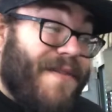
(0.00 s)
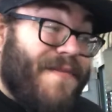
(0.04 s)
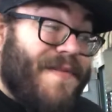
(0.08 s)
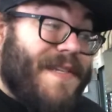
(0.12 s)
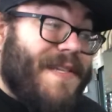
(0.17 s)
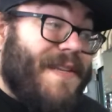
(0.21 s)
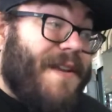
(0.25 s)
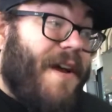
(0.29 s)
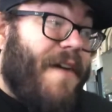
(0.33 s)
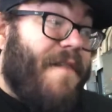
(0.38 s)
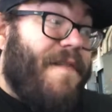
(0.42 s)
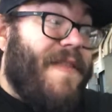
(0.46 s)
of
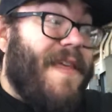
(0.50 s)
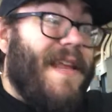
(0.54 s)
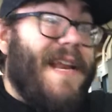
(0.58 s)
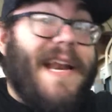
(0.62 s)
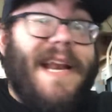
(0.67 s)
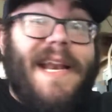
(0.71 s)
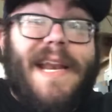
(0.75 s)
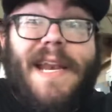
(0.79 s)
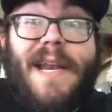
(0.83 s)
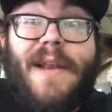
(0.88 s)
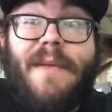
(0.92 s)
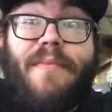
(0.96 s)
stuff that
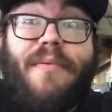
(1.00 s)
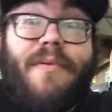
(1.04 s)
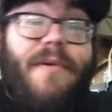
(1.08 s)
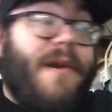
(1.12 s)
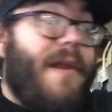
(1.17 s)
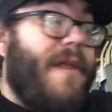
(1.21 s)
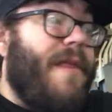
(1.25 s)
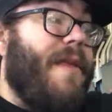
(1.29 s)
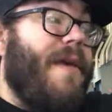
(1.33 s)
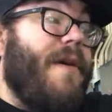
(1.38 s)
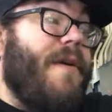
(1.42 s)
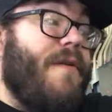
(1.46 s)
I need to put
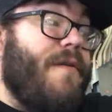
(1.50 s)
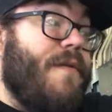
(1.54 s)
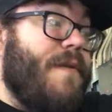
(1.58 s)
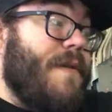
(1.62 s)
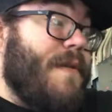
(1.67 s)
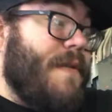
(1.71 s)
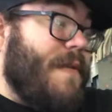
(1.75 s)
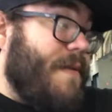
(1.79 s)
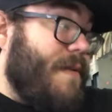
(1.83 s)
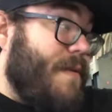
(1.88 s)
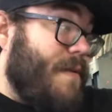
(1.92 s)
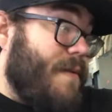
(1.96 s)
in
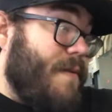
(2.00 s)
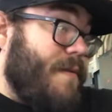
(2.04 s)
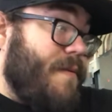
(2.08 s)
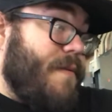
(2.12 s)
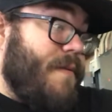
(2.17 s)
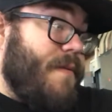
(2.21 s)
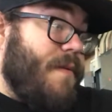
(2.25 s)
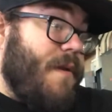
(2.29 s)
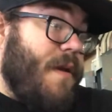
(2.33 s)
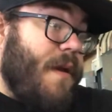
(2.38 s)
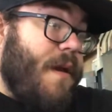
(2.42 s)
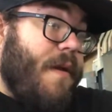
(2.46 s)
those
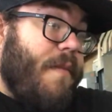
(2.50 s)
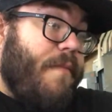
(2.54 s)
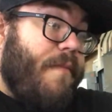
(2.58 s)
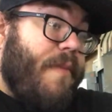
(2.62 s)
uh,